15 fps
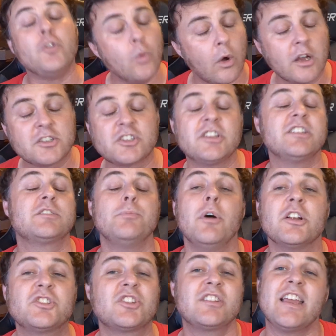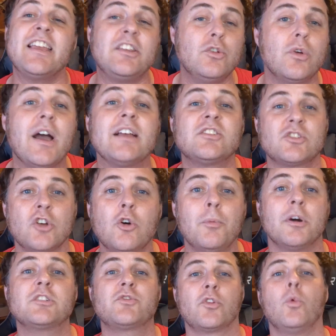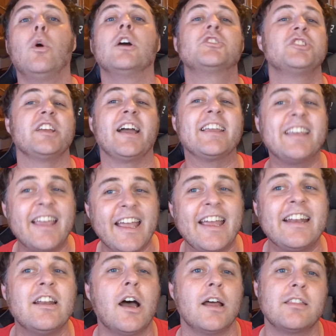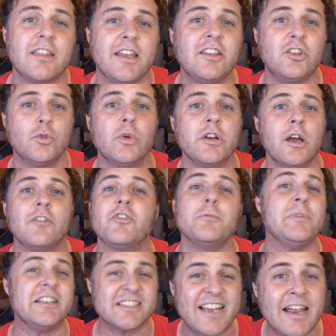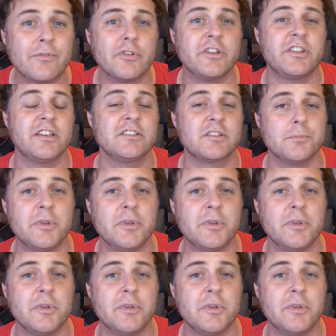you watched this much, thank you guys so much for watching. I cannot thank you enough. It means everything to